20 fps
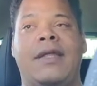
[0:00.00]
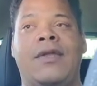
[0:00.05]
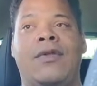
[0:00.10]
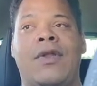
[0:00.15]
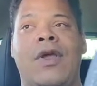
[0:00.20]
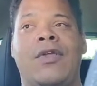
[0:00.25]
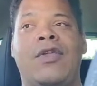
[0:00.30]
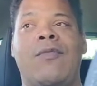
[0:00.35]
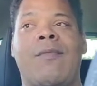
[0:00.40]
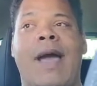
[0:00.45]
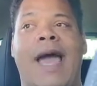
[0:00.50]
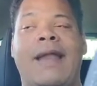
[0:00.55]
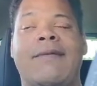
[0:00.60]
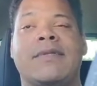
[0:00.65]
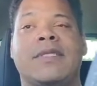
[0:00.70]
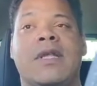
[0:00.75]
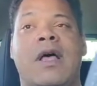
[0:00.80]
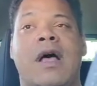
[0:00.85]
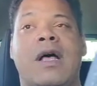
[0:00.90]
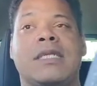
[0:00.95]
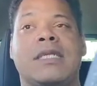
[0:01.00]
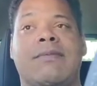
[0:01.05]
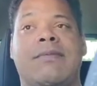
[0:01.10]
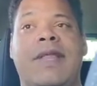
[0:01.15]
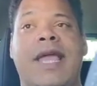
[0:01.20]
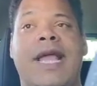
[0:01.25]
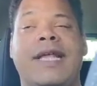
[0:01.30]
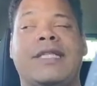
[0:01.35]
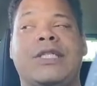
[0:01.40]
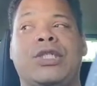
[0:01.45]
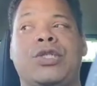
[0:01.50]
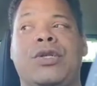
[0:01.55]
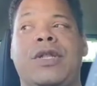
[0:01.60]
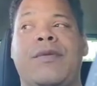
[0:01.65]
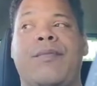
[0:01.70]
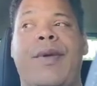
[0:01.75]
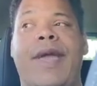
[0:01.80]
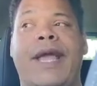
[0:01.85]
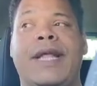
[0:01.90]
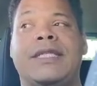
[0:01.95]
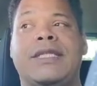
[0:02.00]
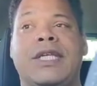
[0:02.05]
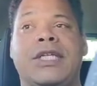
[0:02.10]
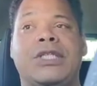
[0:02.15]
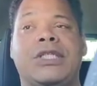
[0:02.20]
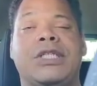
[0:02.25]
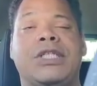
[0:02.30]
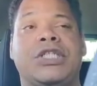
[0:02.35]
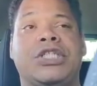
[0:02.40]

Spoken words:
You know, you might have saw some things that you didn't pay attention to,